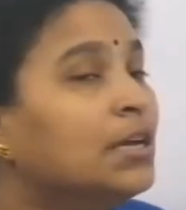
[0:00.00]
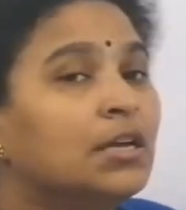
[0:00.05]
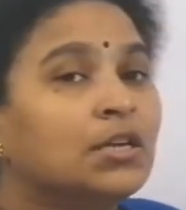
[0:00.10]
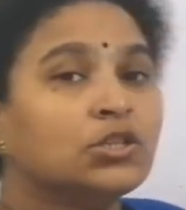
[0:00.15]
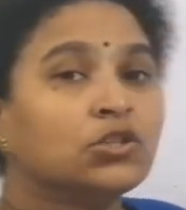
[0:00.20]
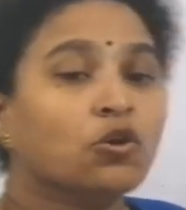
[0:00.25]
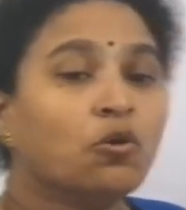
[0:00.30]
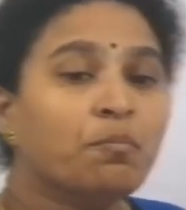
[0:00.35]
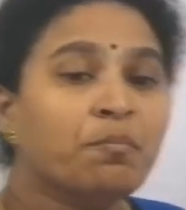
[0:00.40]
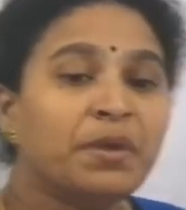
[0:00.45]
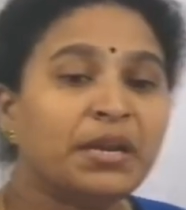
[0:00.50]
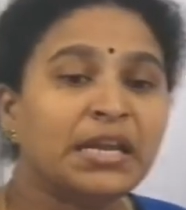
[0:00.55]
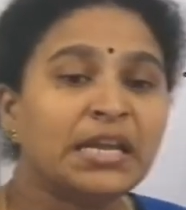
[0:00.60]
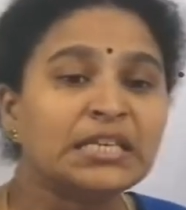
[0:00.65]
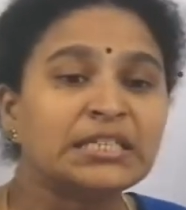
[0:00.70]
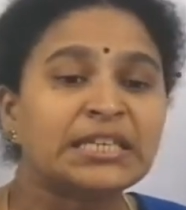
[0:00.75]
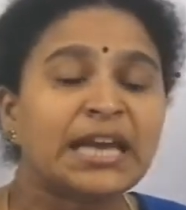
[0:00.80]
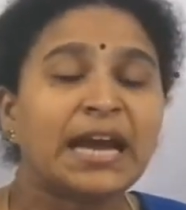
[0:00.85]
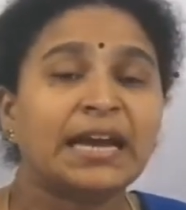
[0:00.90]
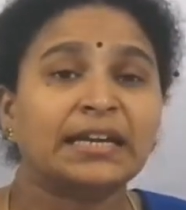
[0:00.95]
So
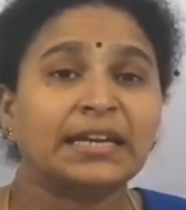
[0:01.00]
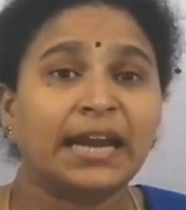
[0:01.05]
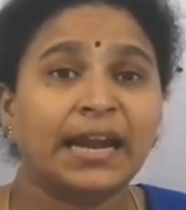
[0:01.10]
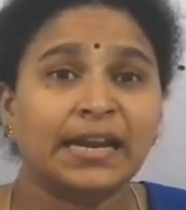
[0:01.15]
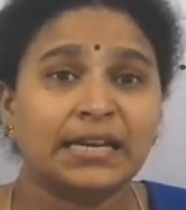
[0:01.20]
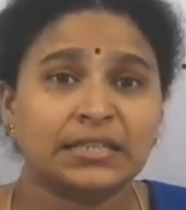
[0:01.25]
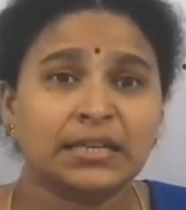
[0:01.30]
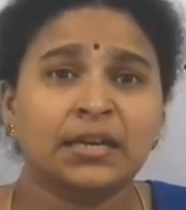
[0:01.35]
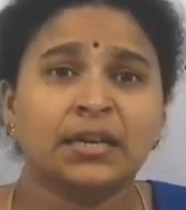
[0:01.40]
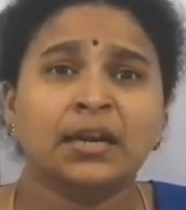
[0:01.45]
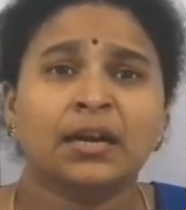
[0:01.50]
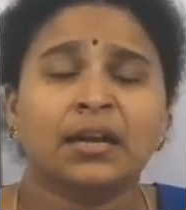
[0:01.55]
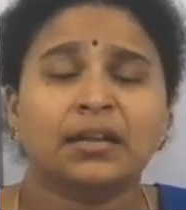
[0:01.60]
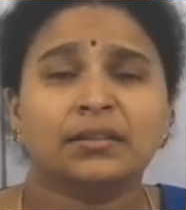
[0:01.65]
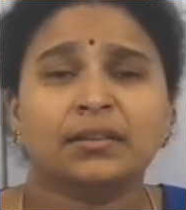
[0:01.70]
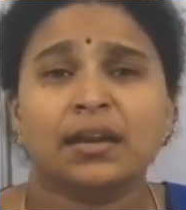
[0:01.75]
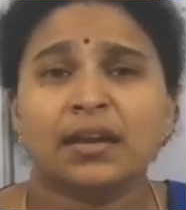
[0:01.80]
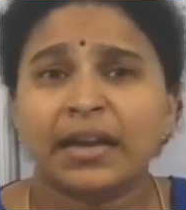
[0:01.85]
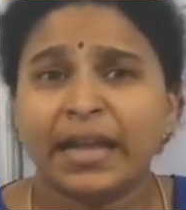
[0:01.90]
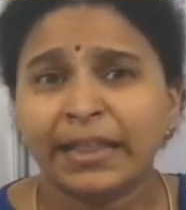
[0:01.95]
mini satellites,
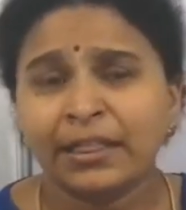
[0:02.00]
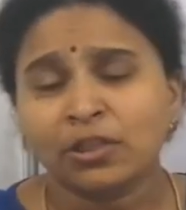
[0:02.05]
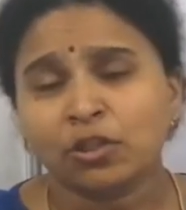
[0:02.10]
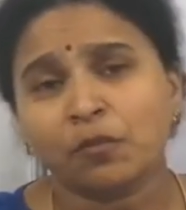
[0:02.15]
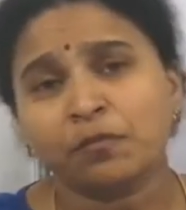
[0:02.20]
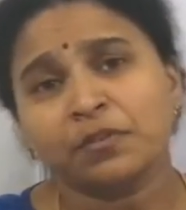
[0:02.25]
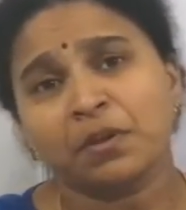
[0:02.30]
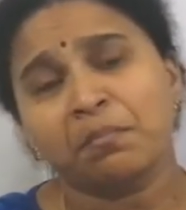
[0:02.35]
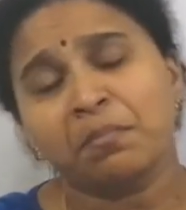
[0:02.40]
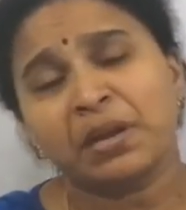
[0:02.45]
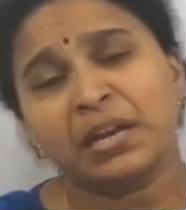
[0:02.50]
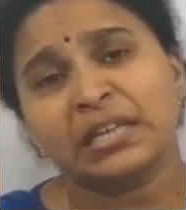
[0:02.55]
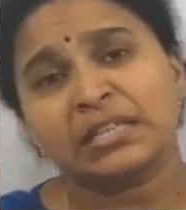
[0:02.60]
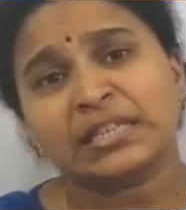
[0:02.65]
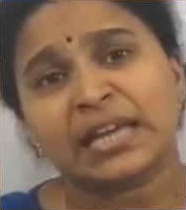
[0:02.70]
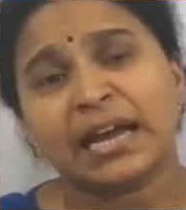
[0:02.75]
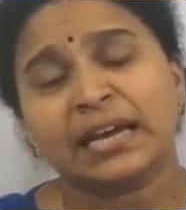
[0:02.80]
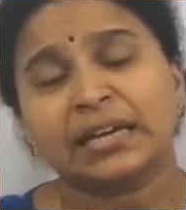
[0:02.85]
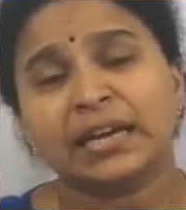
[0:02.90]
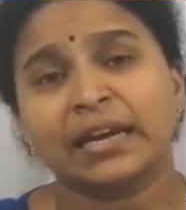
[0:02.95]
the length of the mini
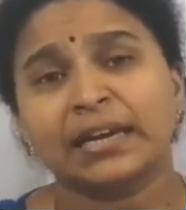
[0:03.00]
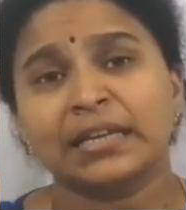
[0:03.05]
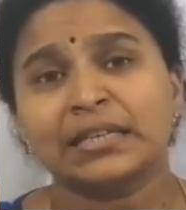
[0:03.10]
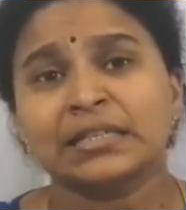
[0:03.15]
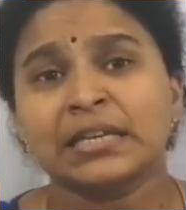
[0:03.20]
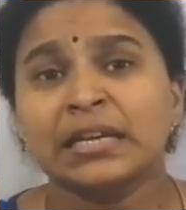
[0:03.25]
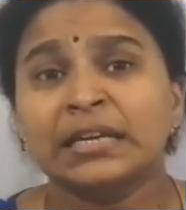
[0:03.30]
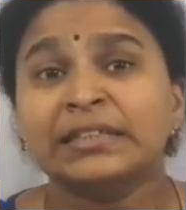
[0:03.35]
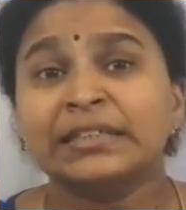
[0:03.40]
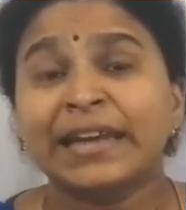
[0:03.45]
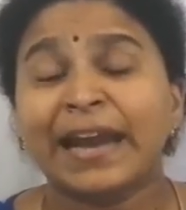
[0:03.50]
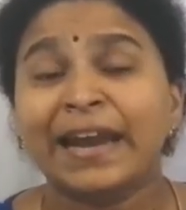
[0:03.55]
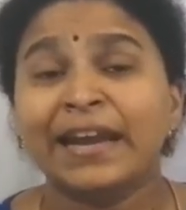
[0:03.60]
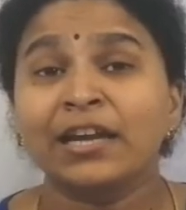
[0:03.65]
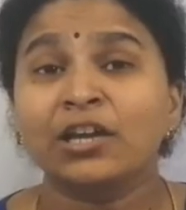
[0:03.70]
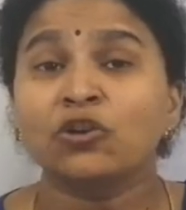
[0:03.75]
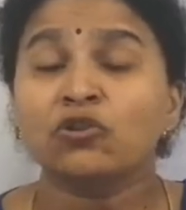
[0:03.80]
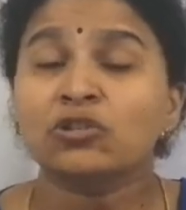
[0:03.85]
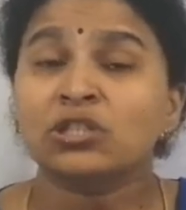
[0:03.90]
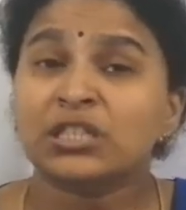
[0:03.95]
satellite is
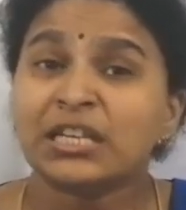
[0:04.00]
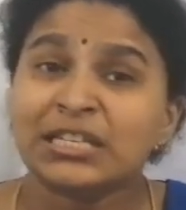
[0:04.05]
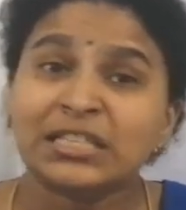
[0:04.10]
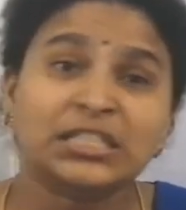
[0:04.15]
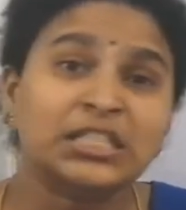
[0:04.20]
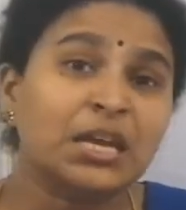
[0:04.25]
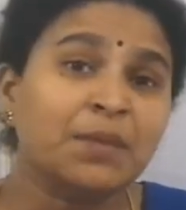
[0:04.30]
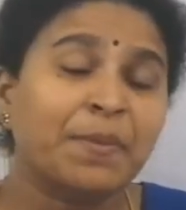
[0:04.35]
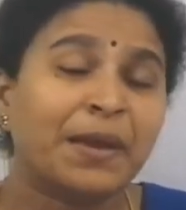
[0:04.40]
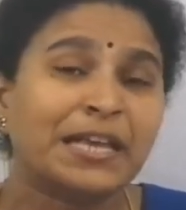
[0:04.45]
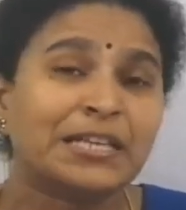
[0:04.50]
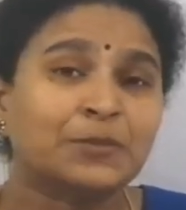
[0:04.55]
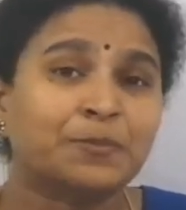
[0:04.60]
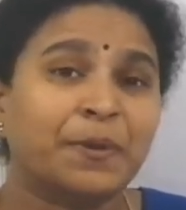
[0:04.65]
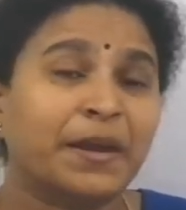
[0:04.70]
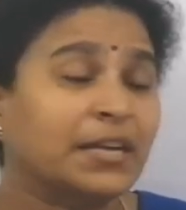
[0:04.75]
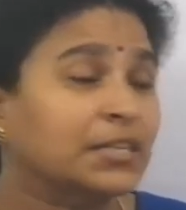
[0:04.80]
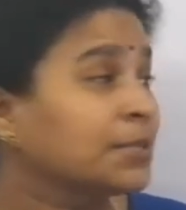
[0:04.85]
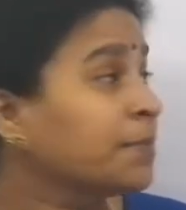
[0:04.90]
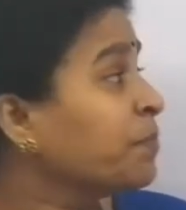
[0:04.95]
10 to 60 base
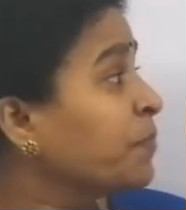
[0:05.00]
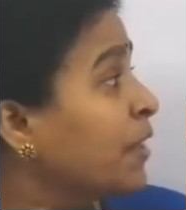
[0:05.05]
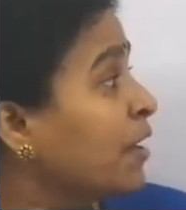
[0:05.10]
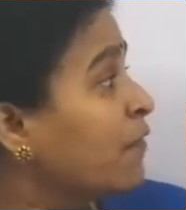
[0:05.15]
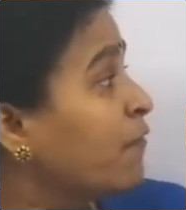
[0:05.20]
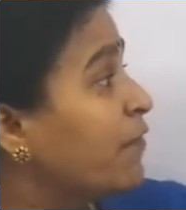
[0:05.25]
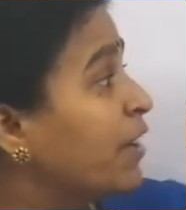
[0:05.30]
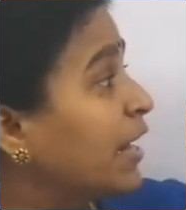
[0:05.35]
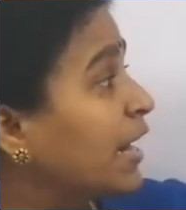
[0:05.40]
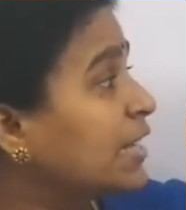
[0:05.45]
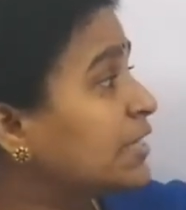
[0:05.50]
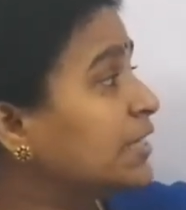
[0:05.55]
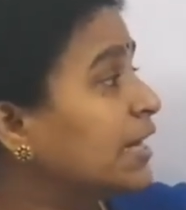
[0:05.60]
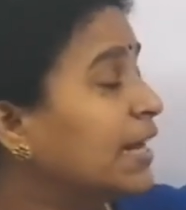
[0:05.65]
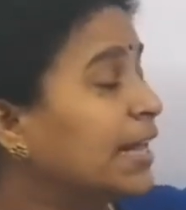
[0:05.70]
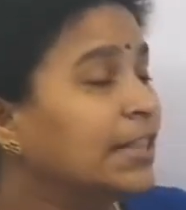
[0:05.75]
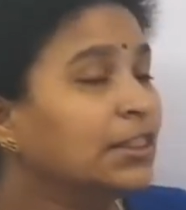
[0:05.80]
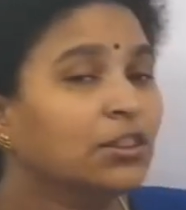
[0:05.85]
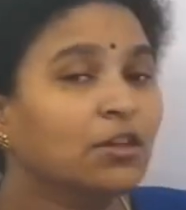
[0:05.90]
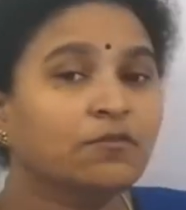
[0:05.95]
pairs, whereas the
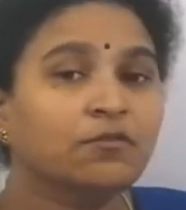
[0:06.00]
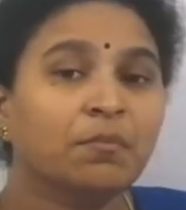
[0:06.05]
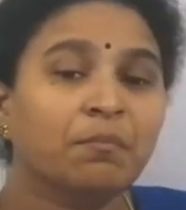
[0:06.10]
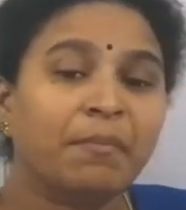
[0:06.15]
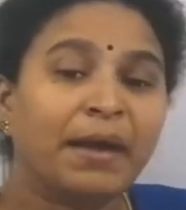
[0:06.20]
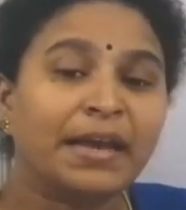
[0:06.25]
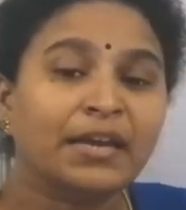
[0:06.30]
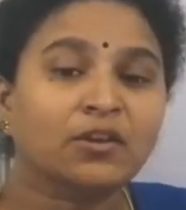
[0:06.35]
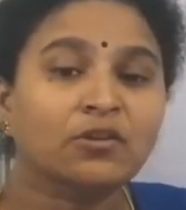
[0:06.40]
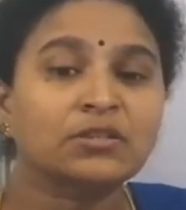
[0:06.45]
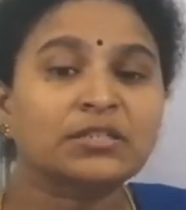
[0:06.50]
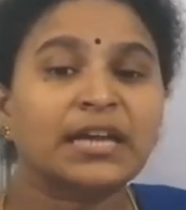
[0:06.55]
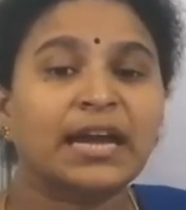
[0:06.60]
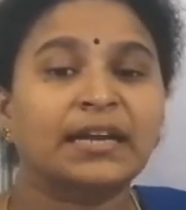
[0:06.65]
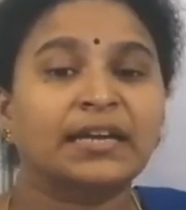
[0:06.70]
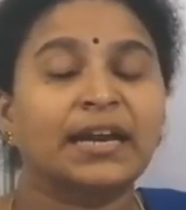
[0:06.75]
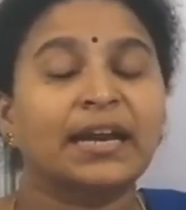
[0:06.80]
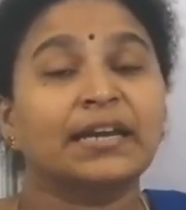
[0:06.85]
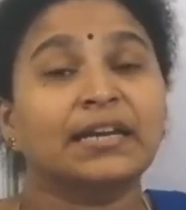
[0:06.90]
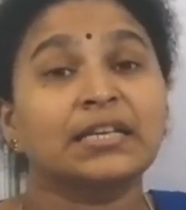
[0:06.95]
length of the
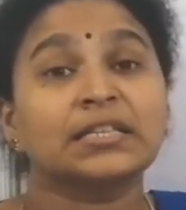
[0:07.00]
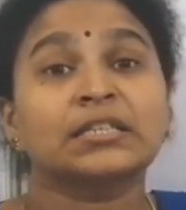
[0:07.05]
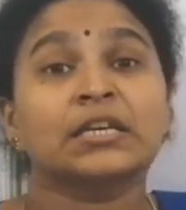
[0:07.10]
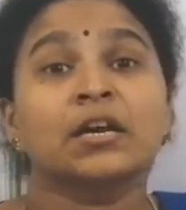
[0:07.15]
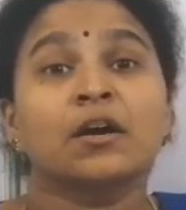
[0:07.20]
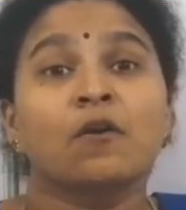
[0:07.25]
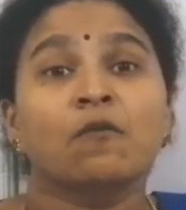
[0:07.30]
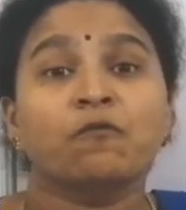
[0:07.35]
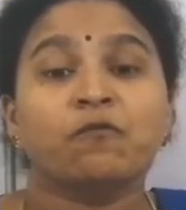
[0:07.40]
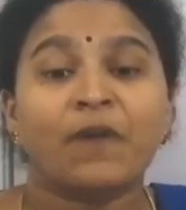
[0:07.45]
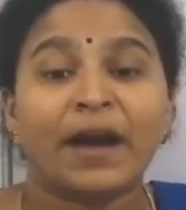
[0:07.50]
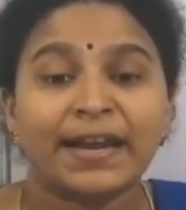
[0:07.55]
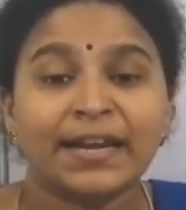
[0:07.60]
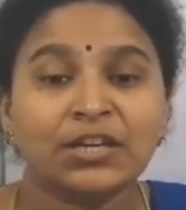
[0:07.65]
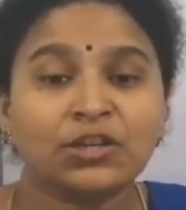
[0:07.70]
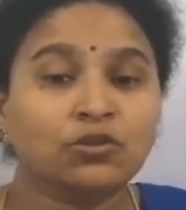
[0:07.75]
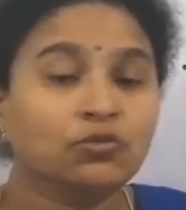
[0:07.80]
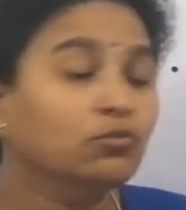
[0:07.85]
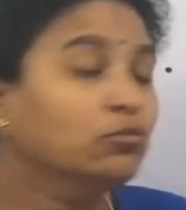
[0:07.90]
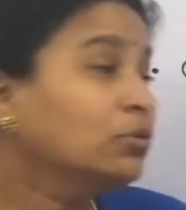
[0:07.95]
microsatellite is
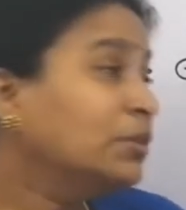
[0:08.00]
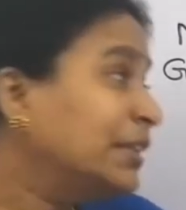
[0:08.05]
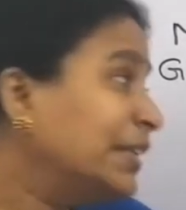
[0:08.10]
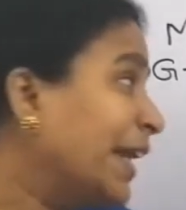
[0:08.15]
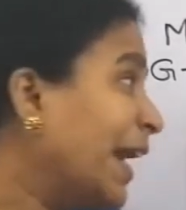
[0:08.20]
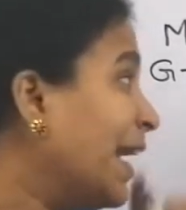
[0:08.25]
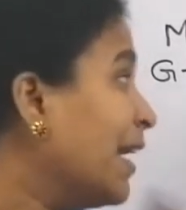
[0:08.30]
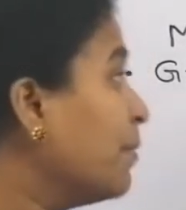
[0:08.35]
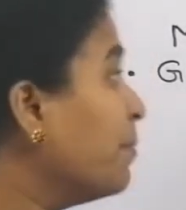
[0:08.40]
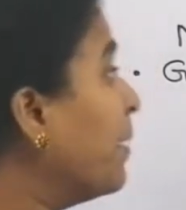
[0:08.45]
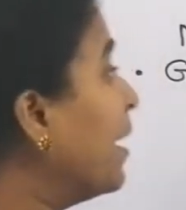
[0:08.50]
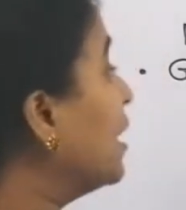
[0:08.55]
5 to 10